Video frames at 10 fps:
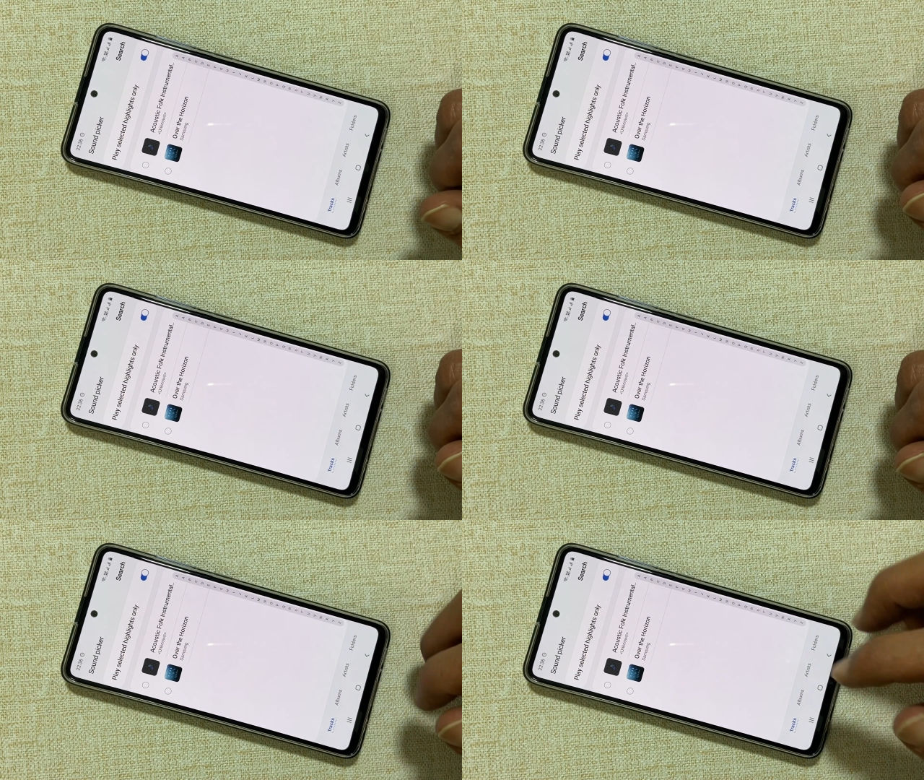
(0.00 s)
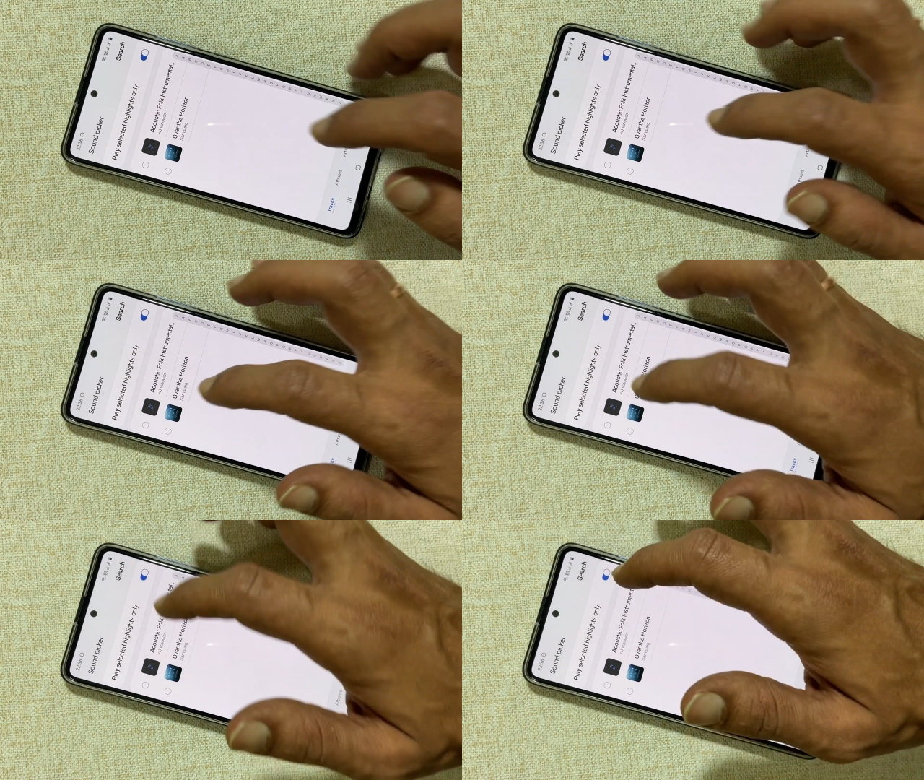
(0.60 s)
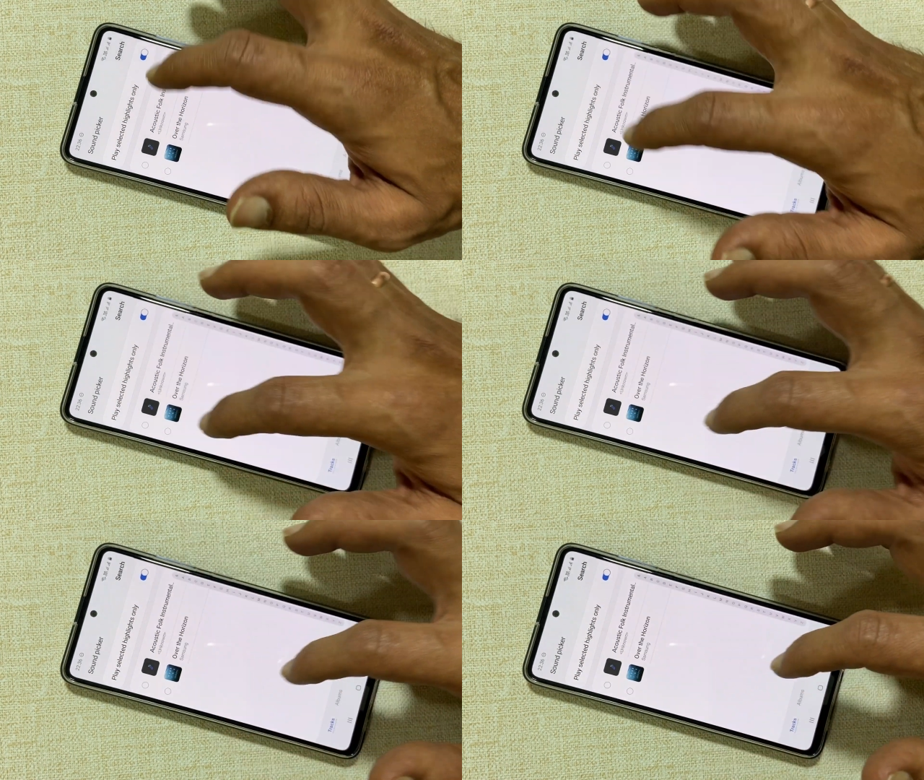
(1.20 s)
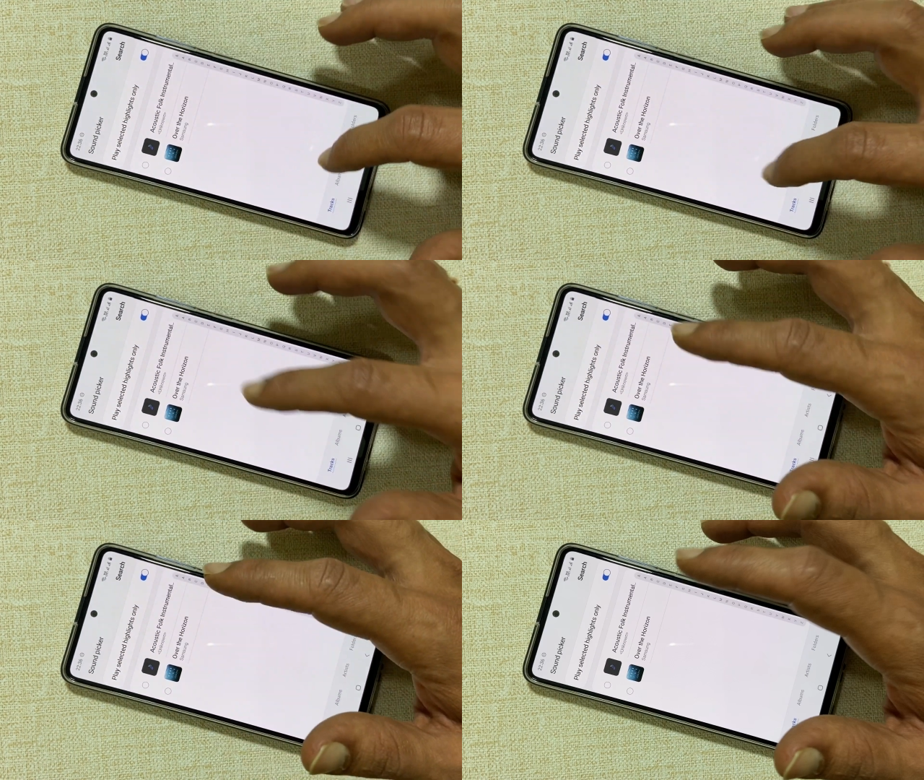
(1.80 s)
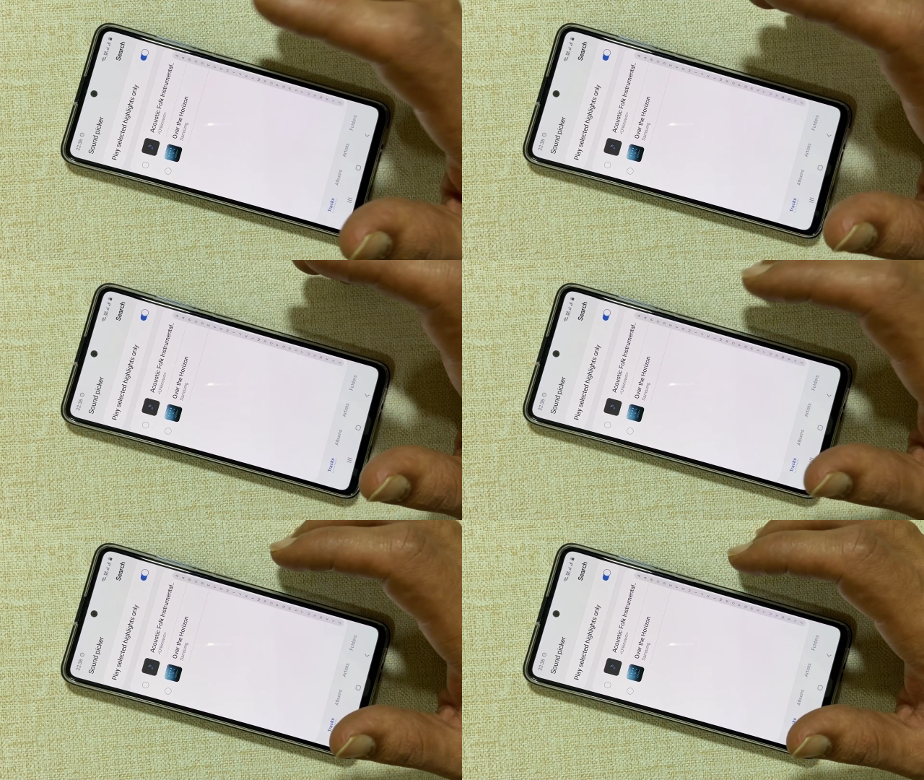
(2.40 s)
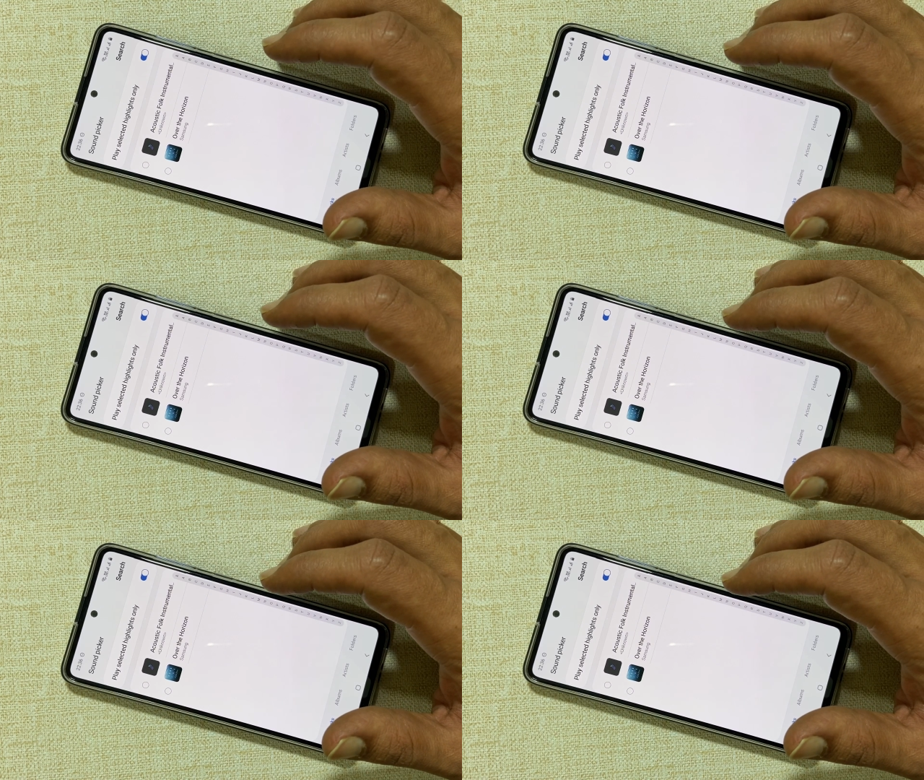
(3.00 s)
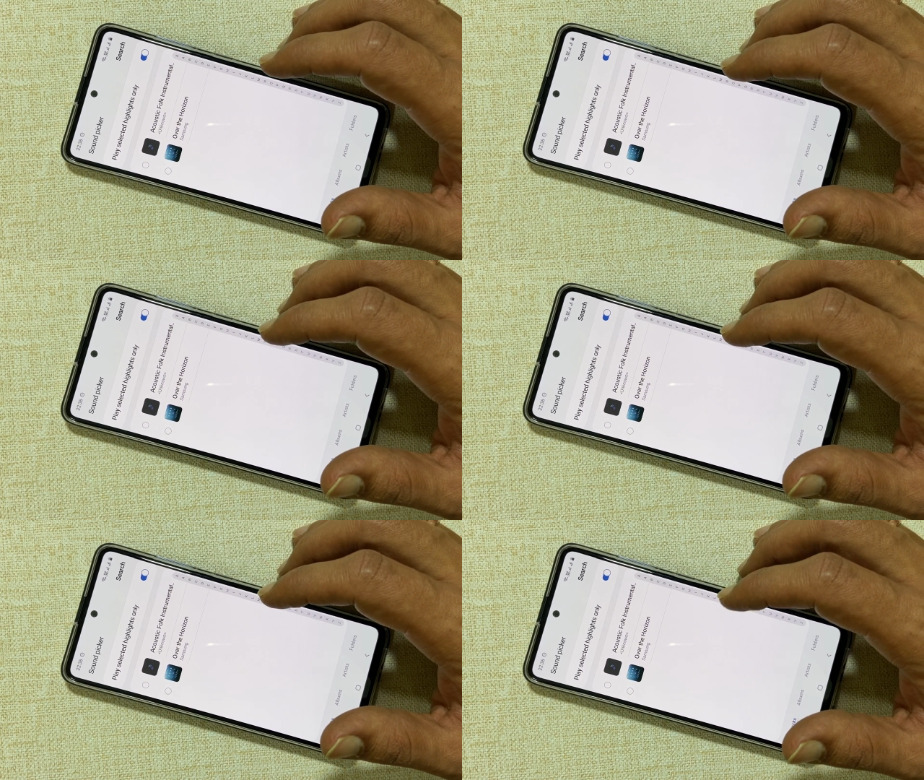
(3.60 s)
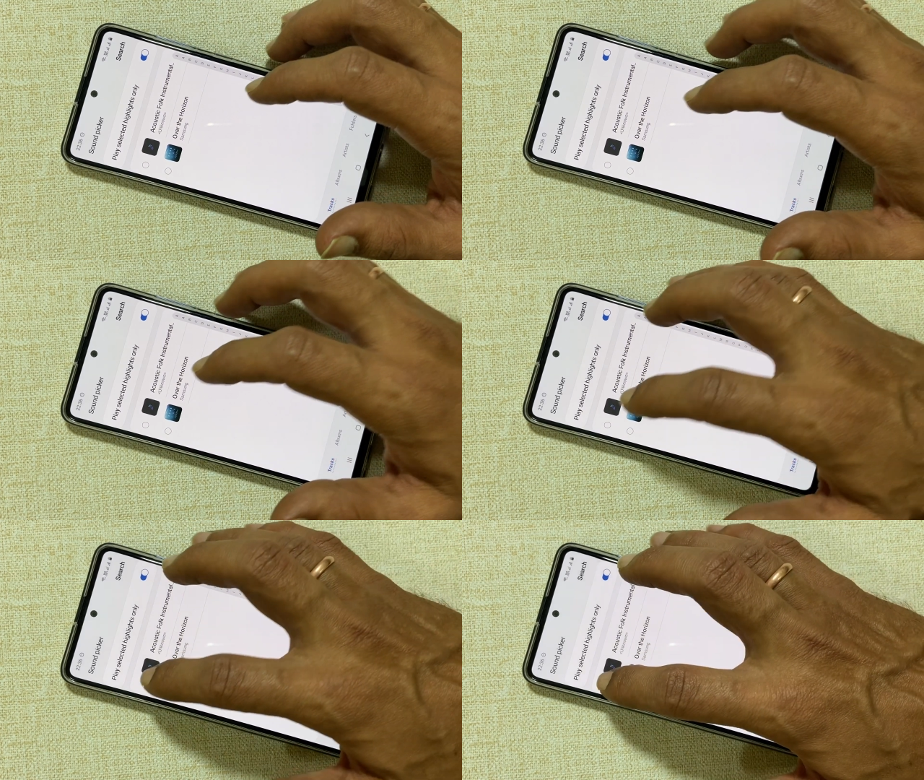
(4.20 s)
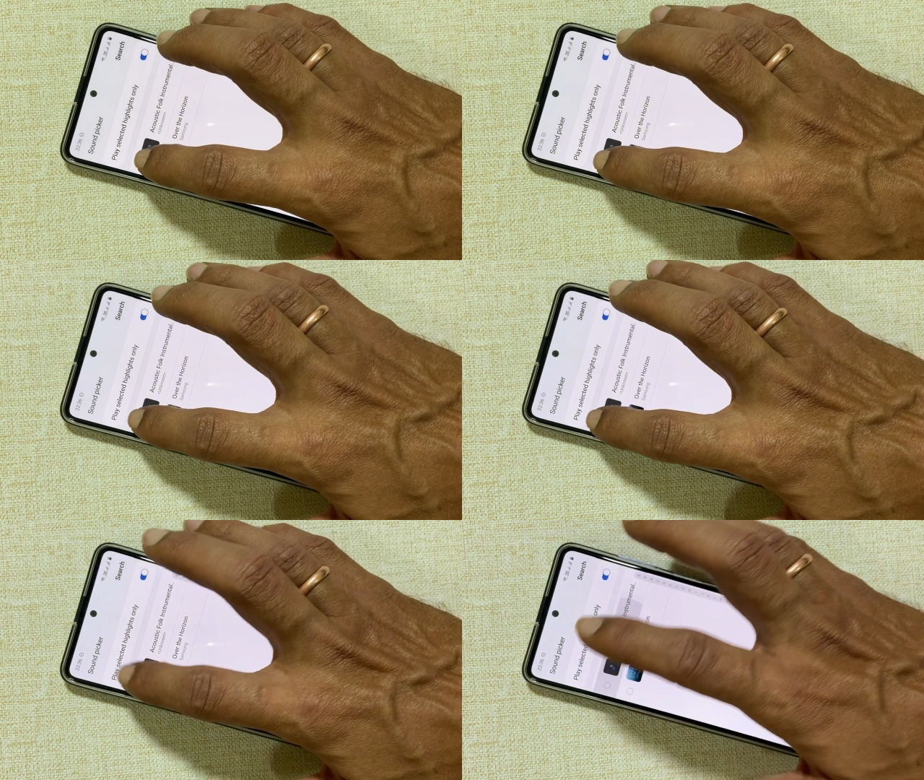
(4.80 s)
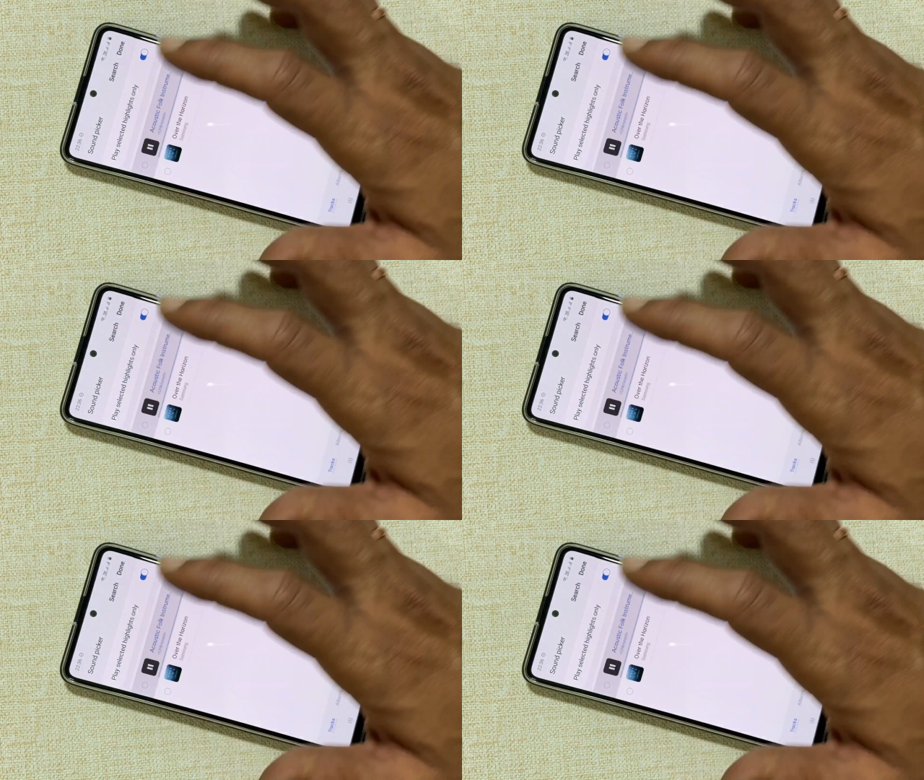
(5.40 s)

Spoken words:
Nobody's mouth can be seen.